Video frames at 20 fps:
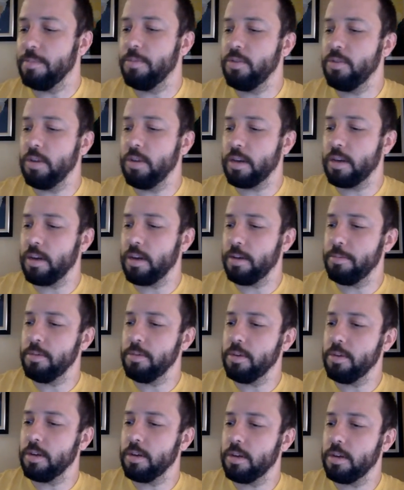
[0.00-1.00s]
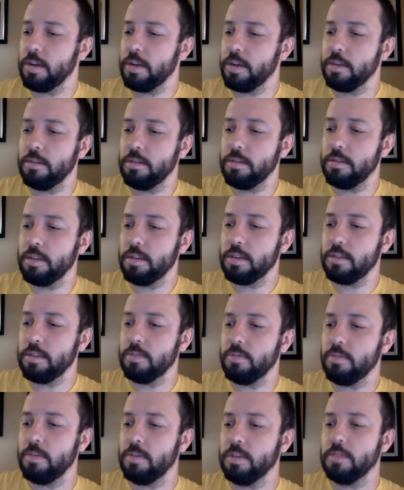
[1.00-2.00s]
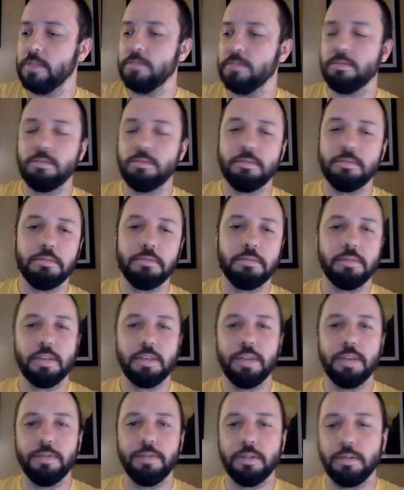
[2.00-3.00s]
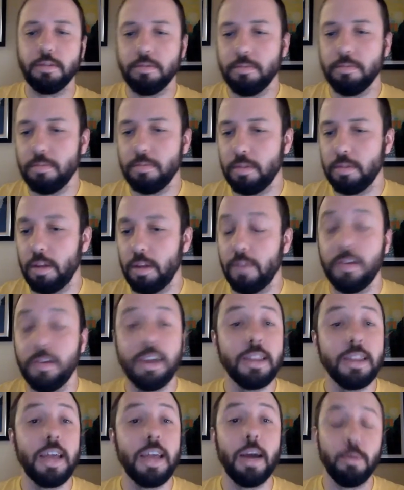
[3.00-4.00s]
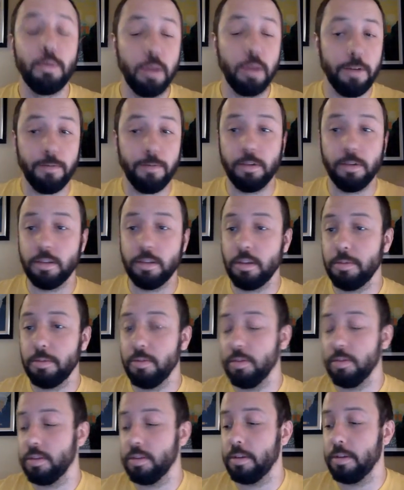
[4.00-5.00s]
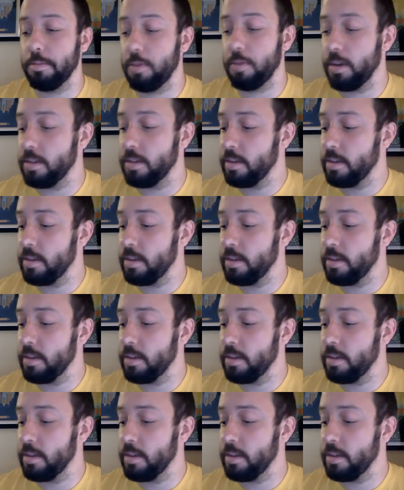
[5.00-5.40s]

Booyaka, booyaka. 617. Now, if you get that reference, I'll be really impressed.